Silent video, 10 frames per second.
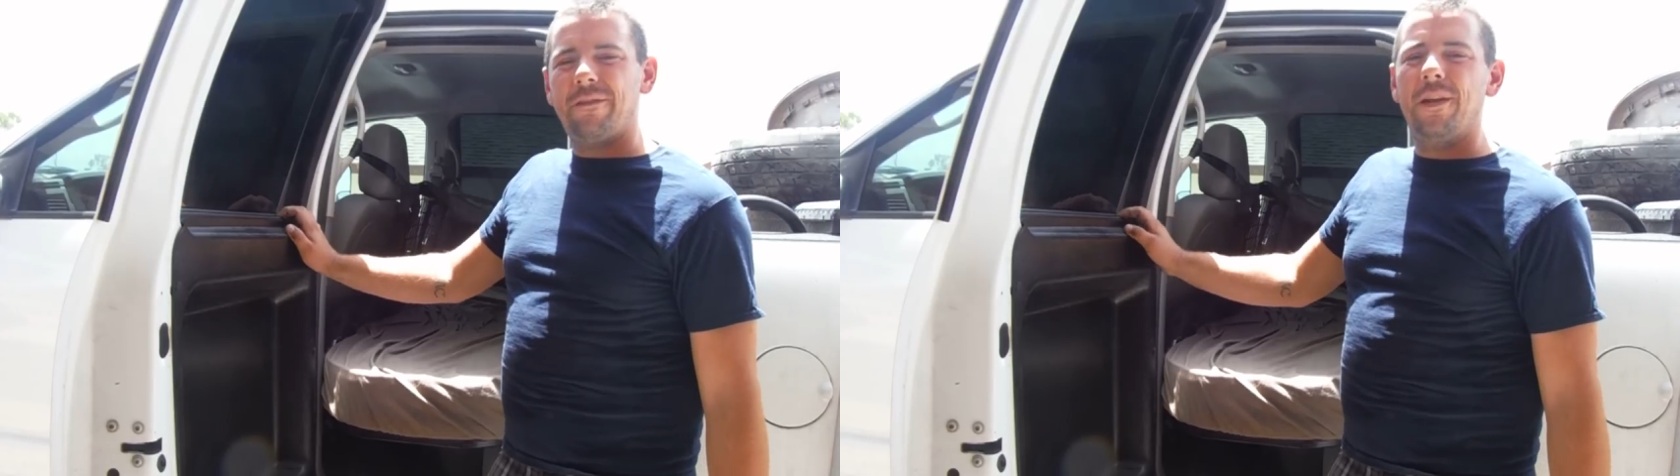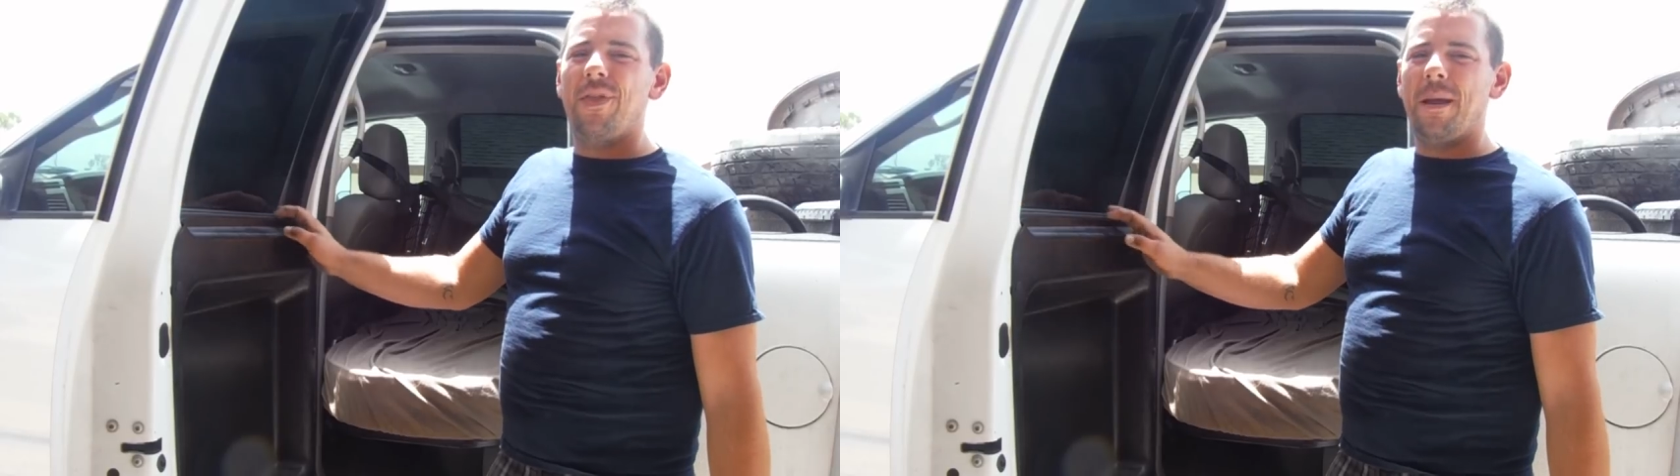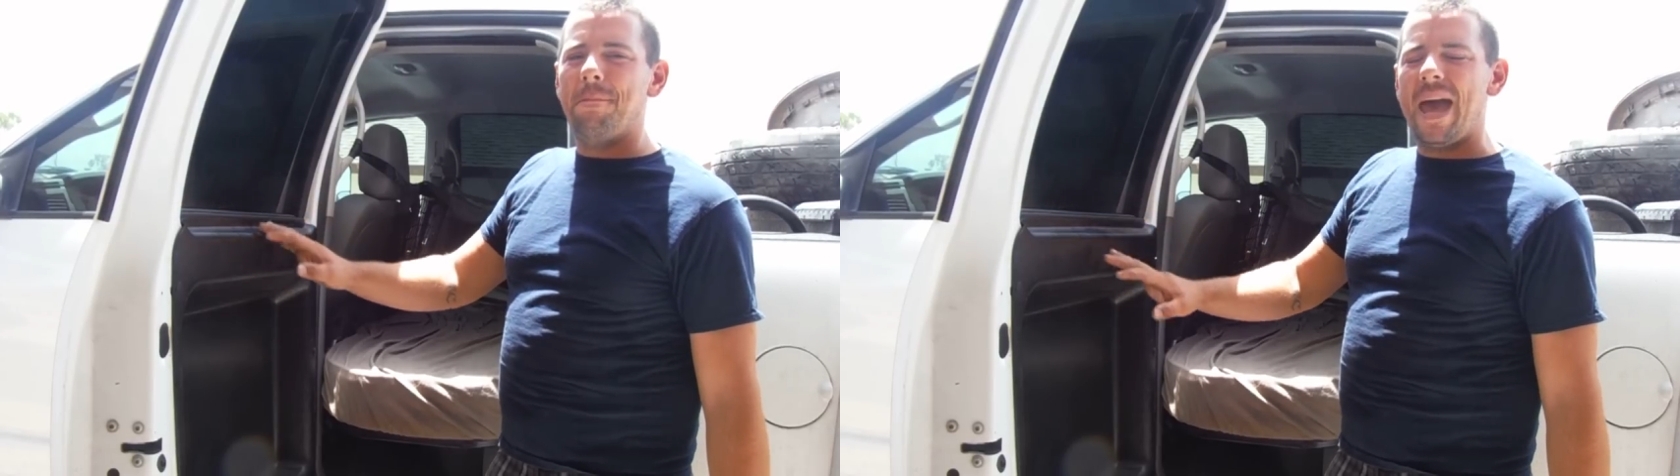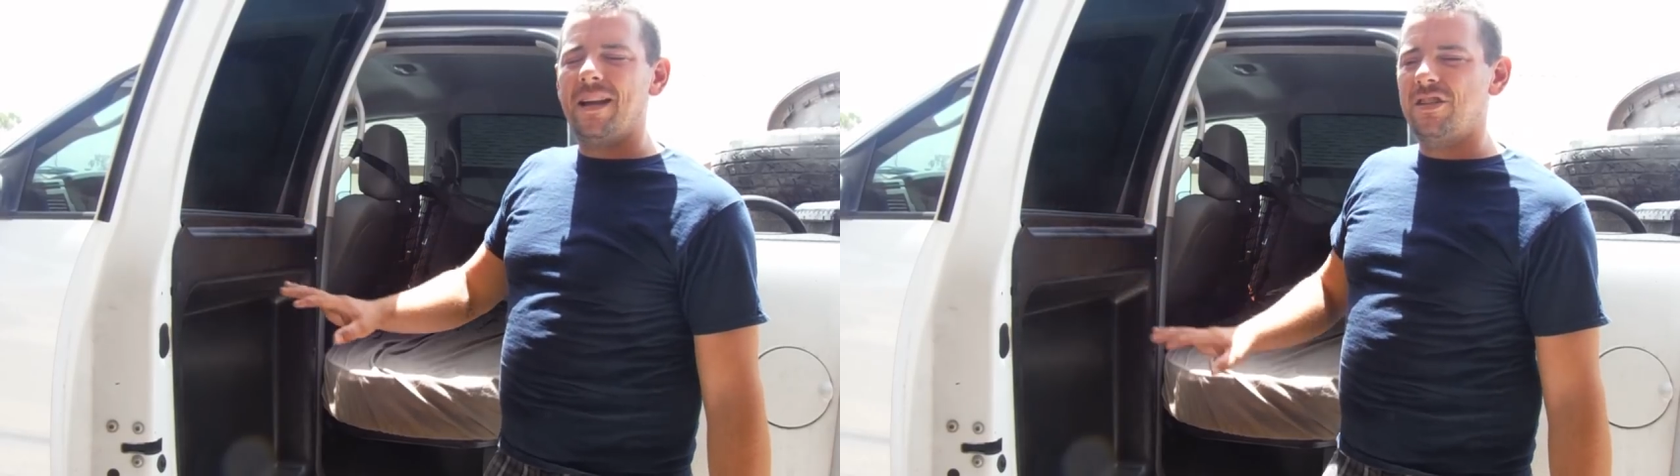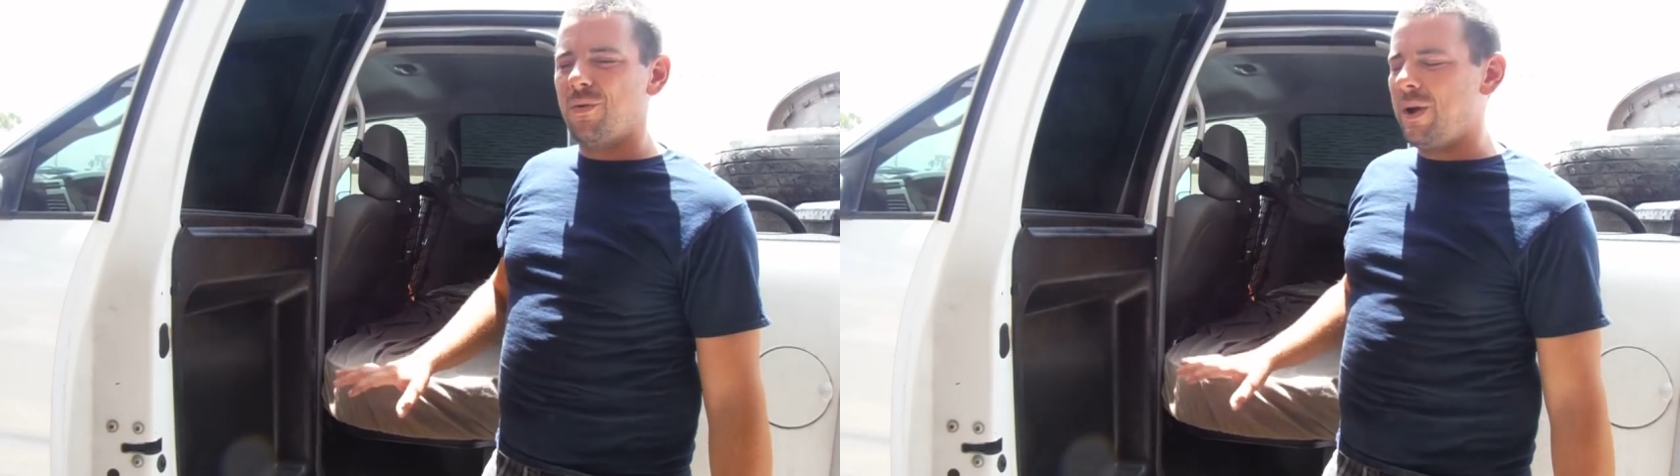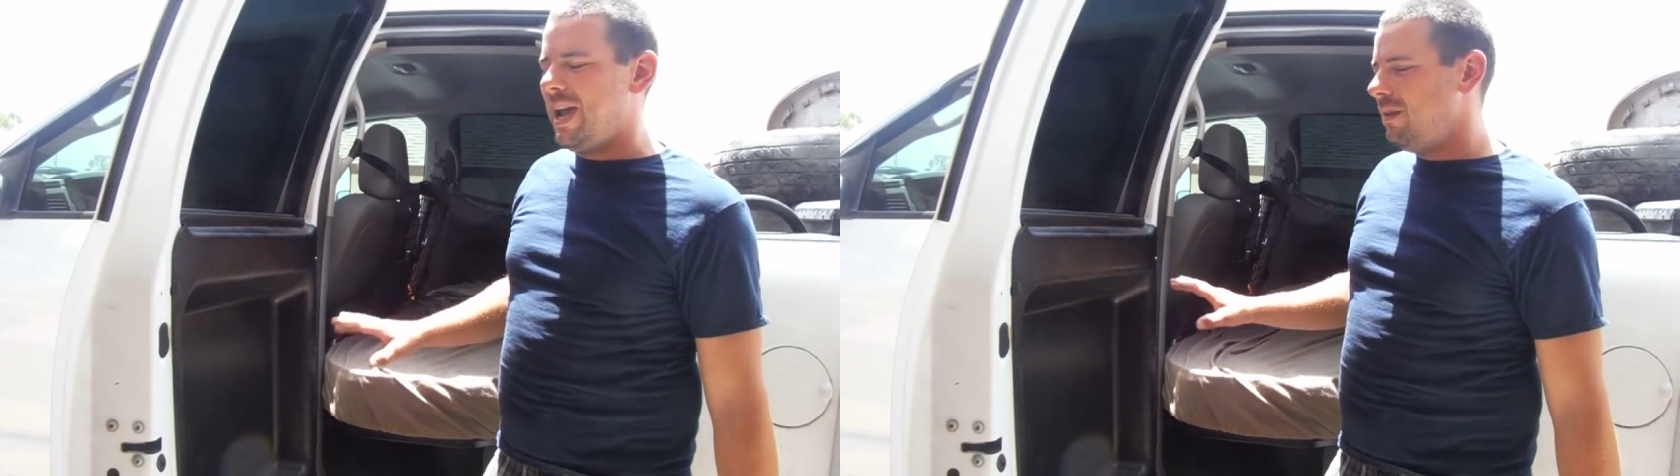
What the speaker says: everything back to the way